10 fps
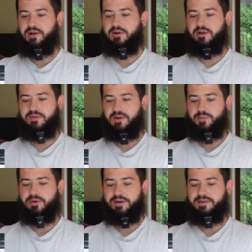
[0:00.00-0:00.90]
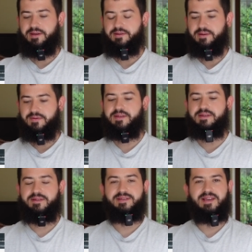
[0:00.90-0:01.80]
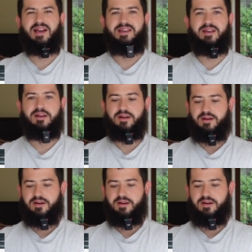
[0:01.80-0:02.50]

look at these prices. This is insane.